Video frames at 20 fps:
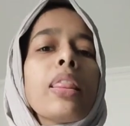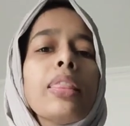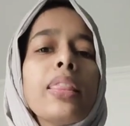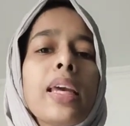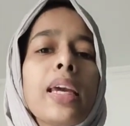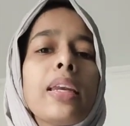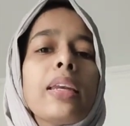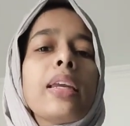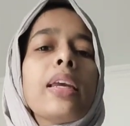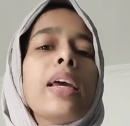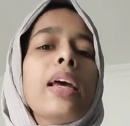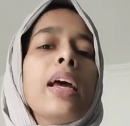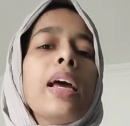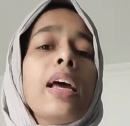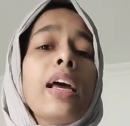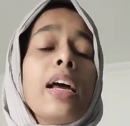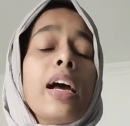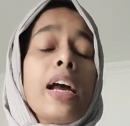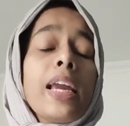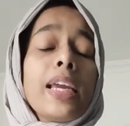Then,
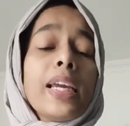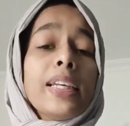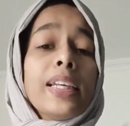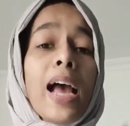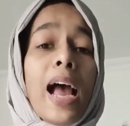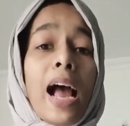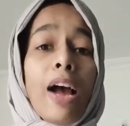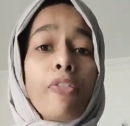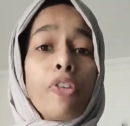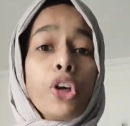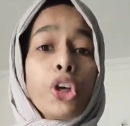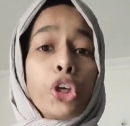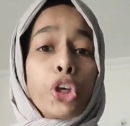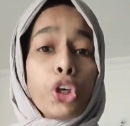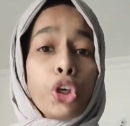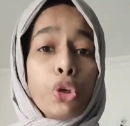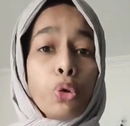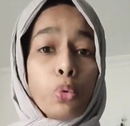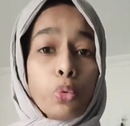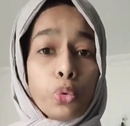it have a
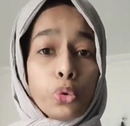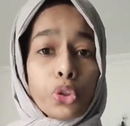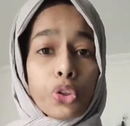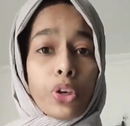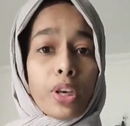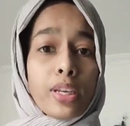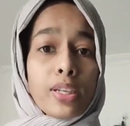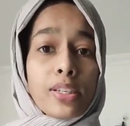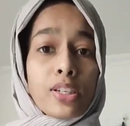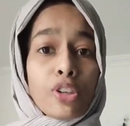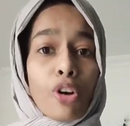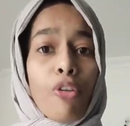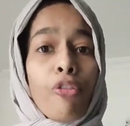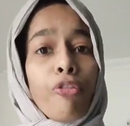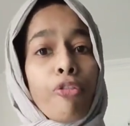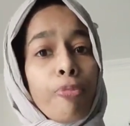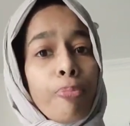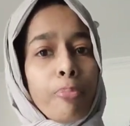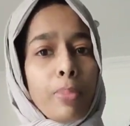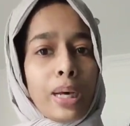huge list
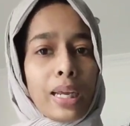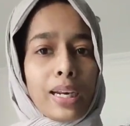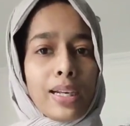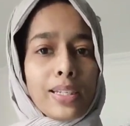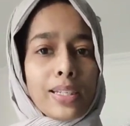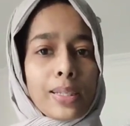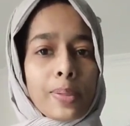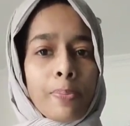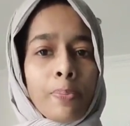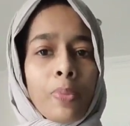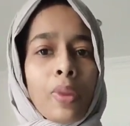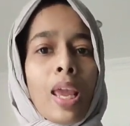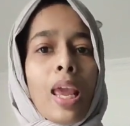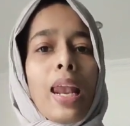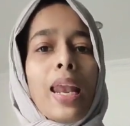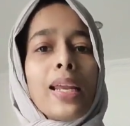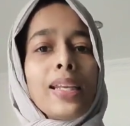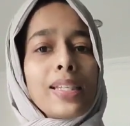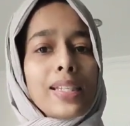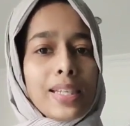of merits.
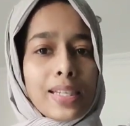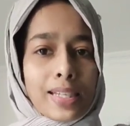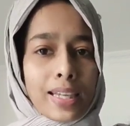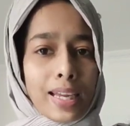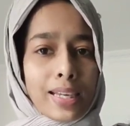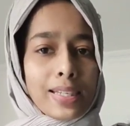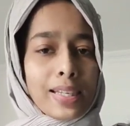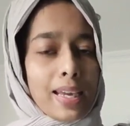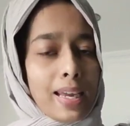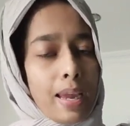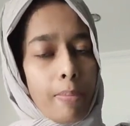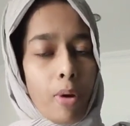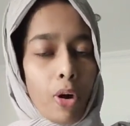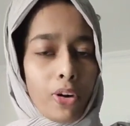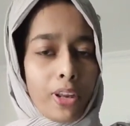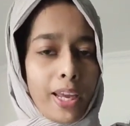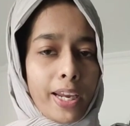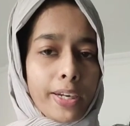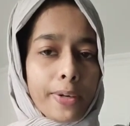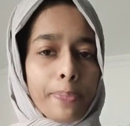Let's discuss
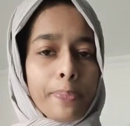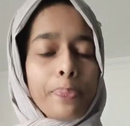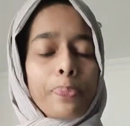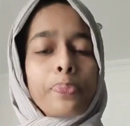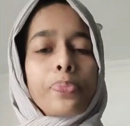about that.